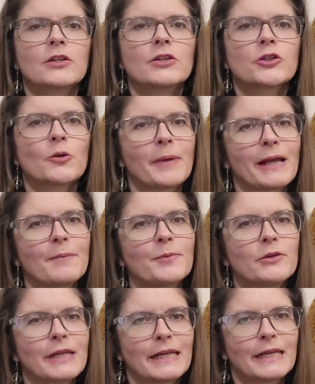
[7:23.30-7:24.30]
So pick up
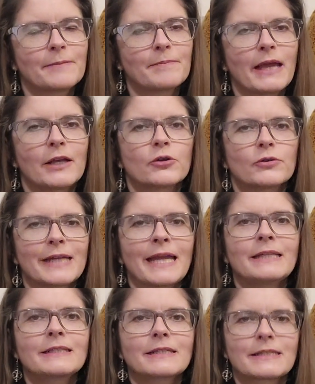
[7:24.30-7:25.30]
your knitting and
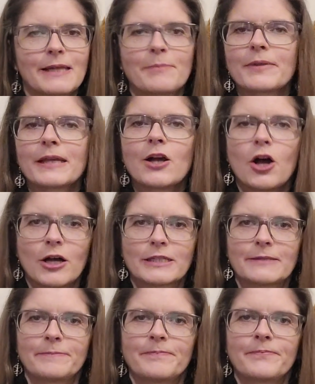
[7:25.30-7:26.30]
create something
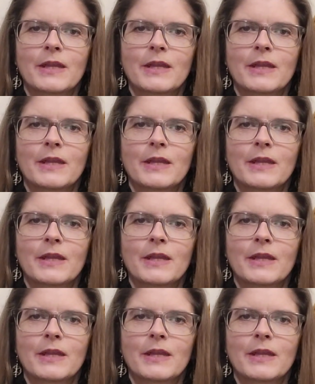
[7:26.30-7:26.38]
awesome.